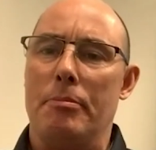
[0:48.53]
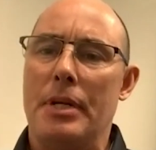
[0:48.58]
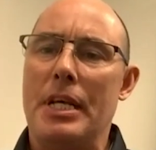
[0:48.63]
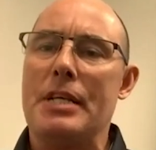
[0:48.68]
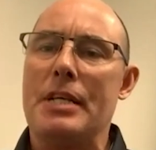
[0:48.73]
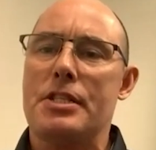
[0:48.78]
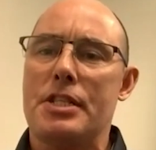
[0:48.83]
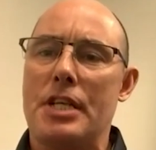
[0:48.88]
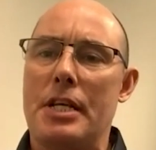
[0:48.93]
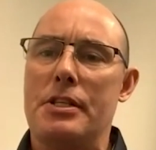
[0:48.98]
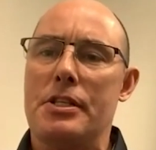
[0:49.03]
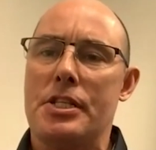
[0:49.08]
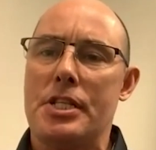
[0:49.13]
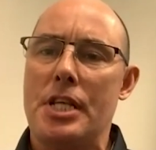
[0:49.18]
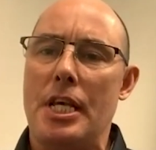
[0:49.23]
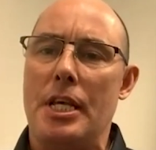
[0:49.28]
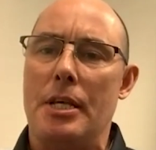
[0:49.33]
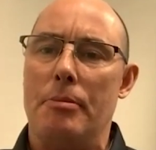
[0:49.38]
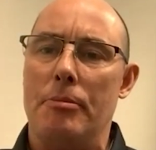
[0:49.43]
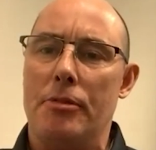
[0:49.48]
next gen
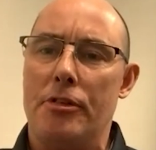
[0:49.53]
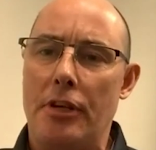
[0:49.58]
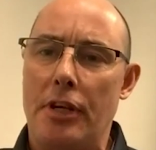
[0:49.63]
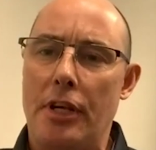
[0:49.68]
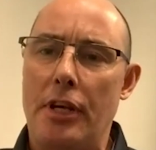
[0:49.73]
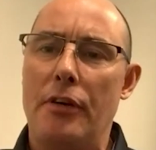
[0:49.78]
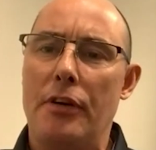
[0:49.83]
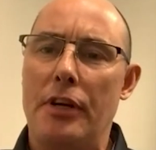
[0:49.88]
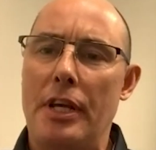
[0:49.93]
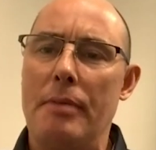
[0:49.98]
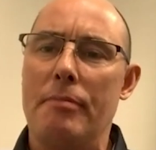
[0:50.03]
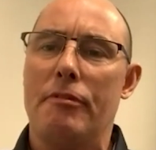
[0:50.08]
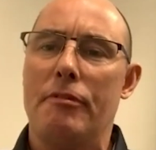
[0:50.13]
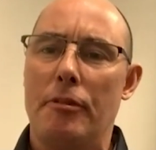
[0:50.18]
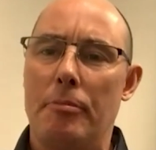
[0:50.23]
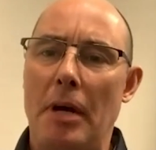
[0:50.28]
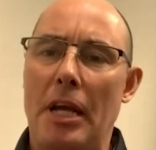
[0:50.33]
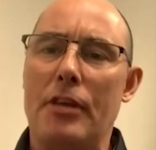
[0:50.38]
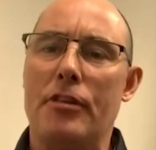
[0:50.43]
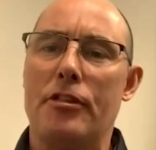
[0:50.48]
SIEM, security
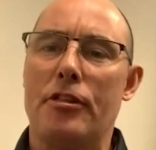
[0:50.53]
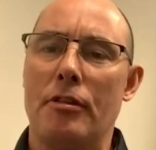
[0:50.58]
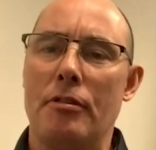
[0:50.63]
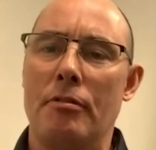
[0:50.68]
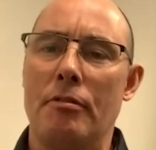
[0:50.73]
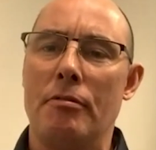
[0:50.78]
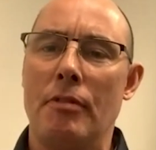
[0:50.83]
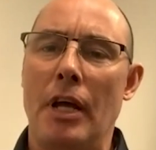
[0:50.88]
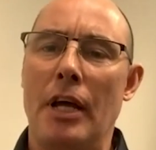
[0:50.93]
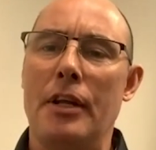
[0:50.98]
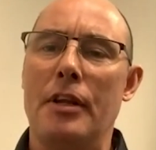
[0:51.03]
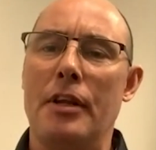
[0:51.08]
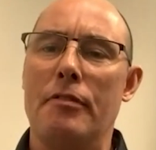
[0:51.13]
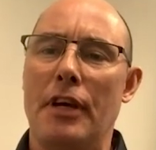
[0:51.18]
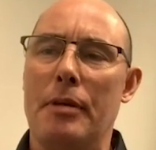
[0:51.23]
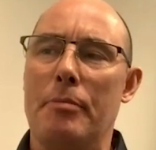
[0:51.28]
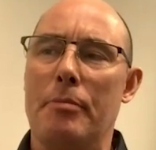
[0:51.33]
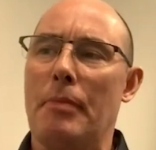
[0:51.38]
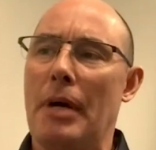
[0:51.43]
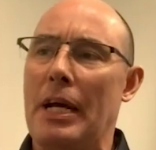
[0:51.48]
information and
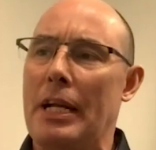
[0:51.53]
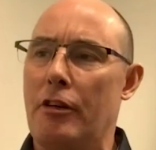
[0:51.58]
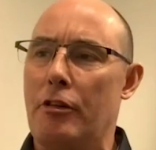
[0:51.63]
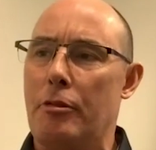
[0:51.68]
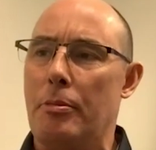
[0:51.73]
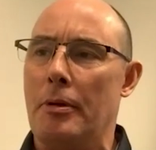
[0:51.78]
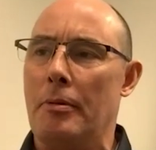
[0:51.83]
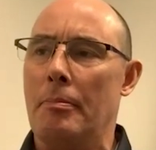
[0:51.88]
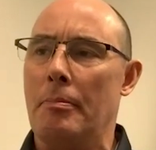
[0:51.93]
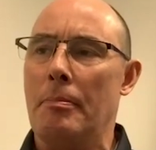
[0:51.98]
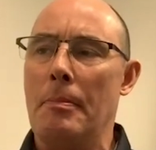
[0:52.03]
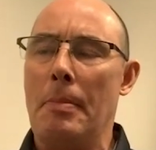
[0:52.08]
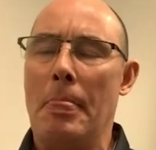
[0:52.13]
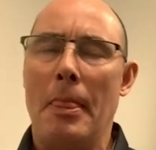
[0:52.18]
event management.